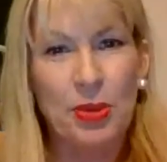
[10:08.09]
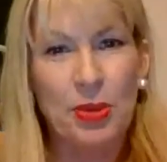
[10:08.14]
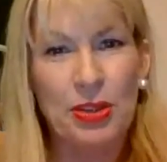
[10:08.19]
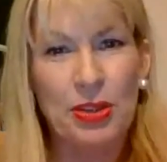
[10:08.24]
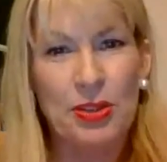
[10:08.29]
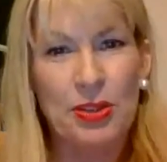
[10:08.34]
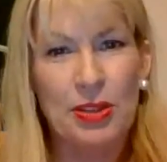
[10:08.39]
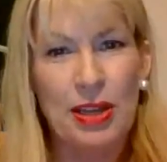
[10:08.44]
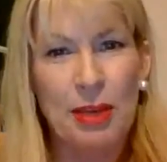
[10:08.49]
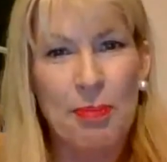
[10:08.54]
a
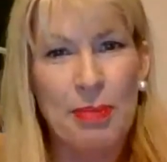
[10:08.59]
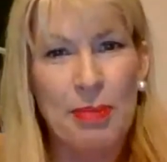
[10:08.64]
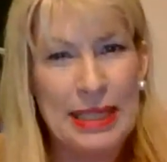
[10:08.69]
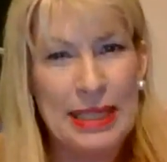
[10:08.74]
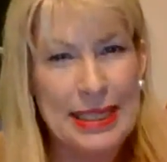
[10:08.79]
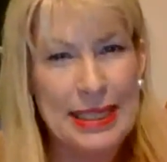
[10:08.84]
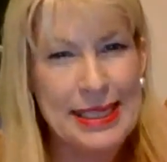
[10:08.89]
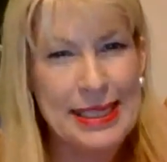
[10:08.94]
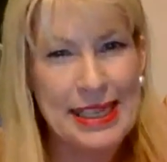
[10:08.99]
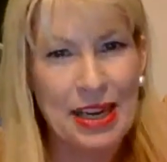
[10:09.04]
mini
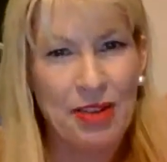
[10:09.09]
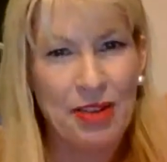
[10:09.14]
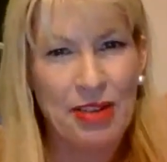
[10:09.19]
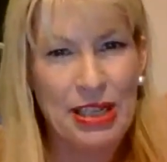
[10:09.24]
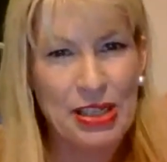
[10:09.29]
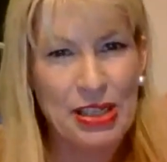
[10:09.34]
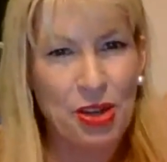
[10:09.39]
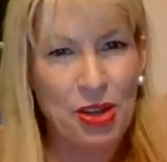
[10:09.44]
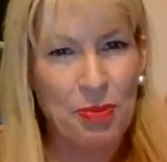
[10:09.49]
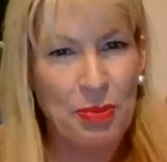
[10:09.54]
series
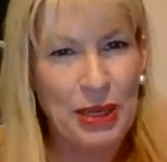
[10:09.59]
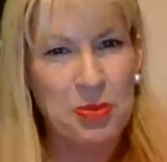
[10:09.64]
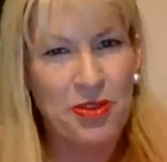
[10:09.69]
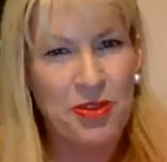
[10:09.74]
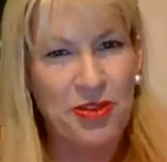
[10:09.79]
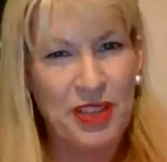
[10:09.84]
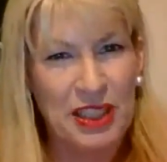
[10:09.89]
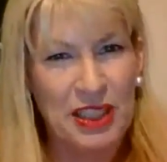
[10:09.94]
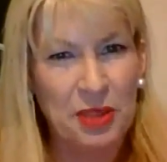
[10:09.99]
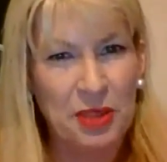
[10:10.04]
compared to a
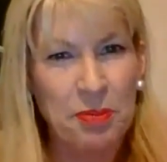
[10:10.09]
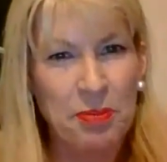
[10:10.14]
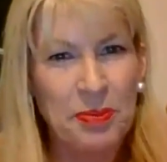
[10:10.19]
film?